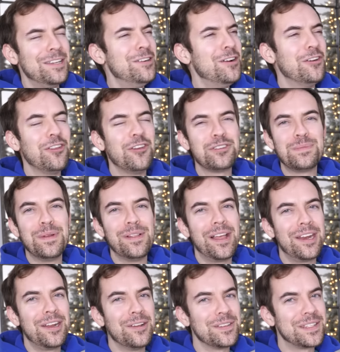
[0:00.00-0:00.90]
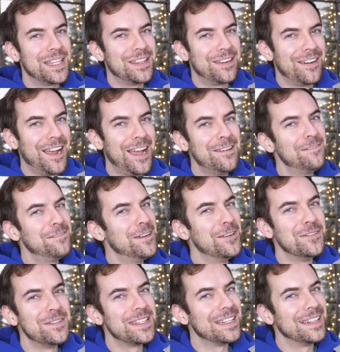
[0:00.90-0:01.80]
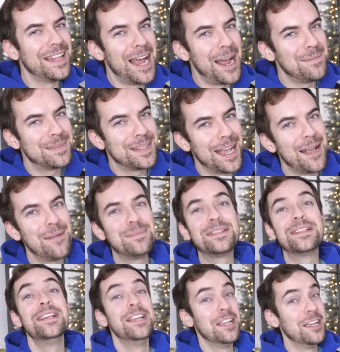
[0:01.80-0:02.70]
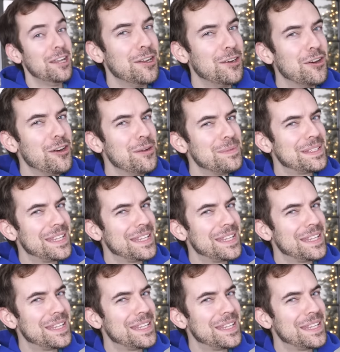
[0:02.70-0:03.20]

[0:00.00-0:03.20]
You know those millennials and their headphones and laptops? You know what I'm